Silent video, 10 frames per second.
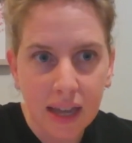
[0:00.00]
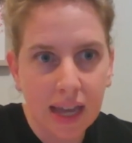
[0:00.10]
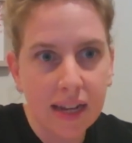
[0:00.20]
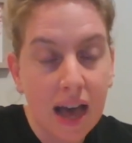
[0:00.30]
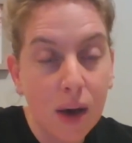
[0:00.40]

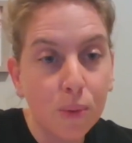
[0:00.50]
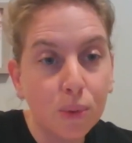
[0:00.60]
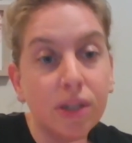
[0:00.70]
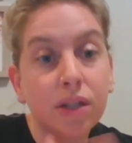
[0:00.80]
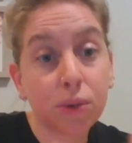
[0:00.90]
and how
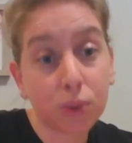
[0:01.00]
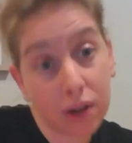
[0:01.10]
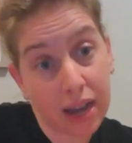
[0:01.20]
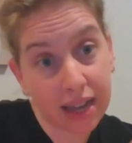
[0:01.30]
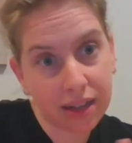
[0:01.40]
would it look
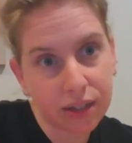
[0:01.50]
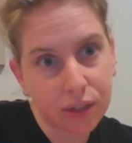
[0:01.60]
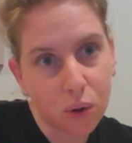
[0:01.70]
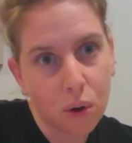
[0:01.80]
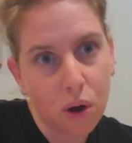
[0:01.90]
like.
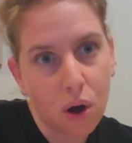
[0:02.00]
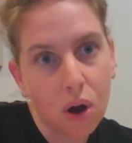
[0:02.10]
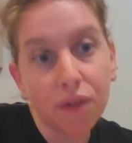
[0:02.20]
So all of